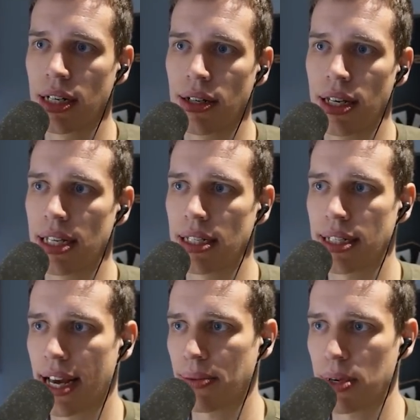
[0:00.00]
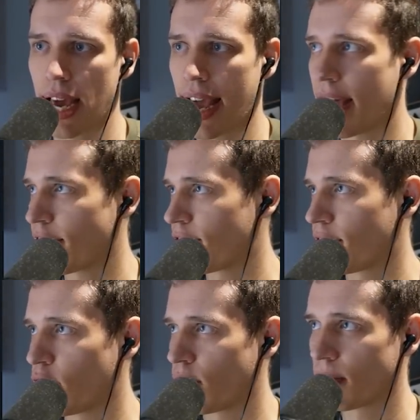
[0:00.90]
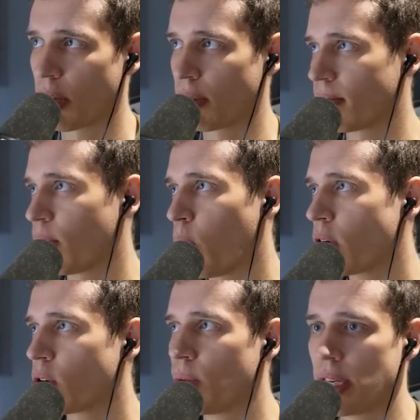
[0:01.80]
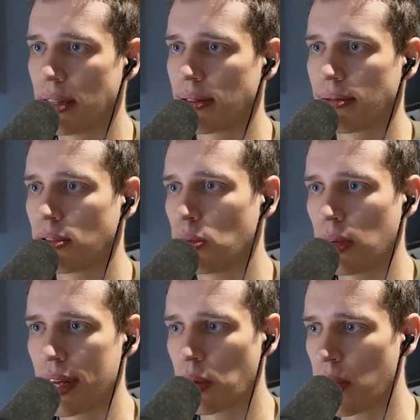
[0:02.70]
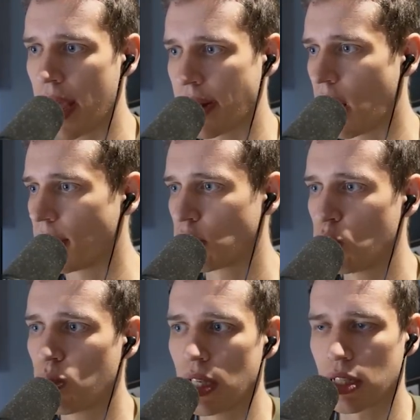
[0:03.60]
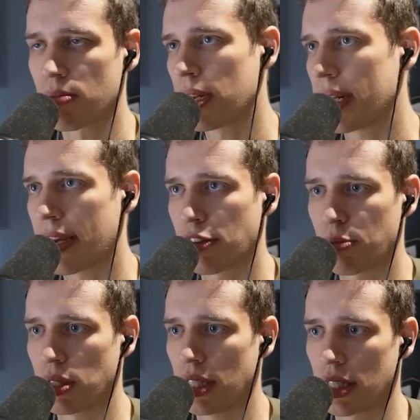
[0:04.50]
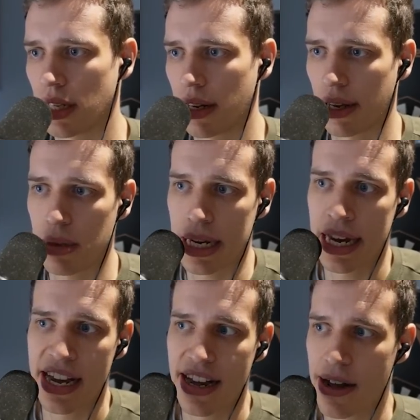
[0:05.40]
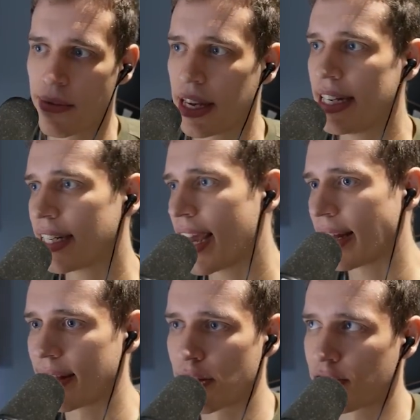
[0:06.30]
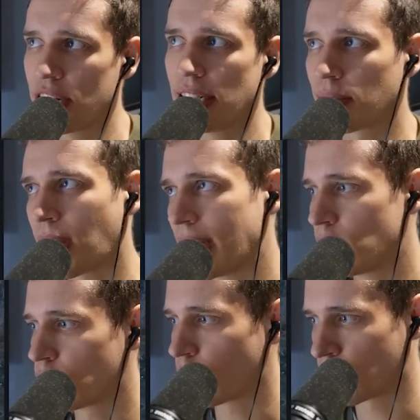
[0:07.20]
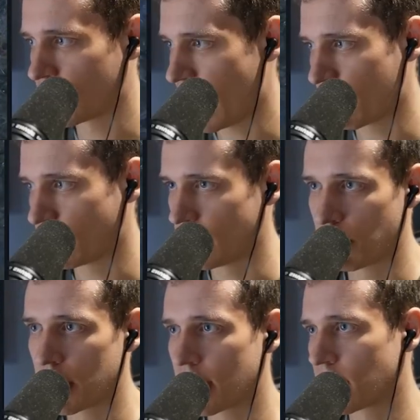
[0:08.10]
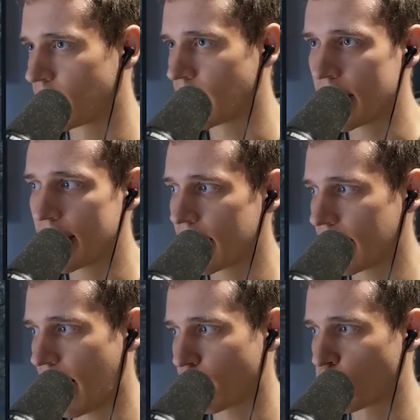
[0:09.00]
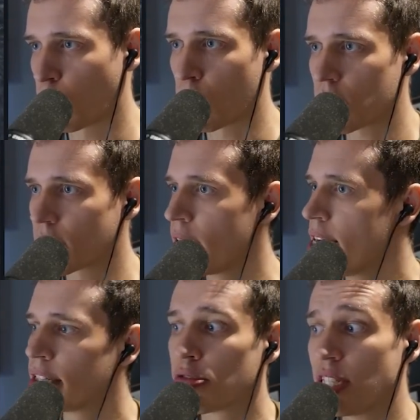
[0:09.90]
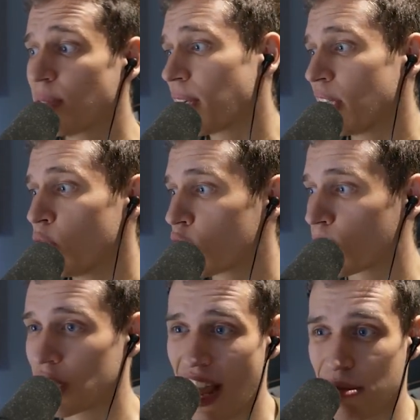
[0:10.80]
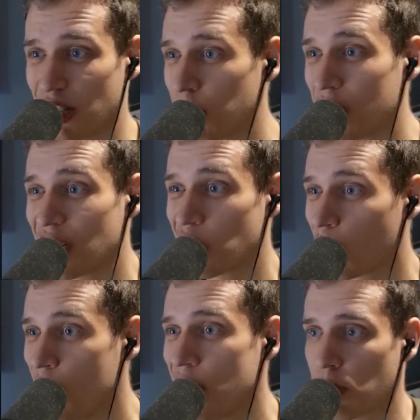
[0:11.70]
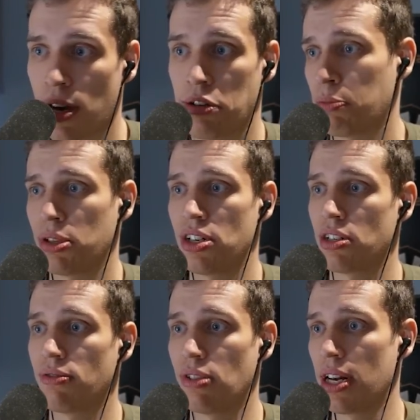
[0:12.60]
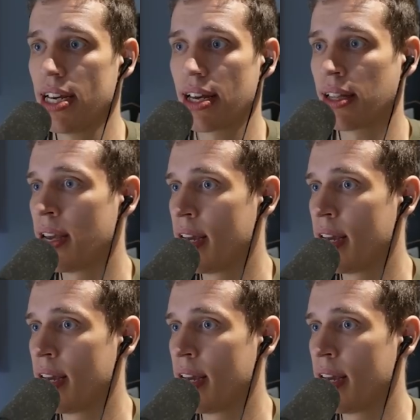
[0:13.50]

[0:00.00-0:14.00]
Instead we have, well, 1 queen too little and 2 queens completely out of position. I mean, he said the reason why he took so much damage is because he didn't have spores. The reason why he took so much damage is because his queens were out of position, really, and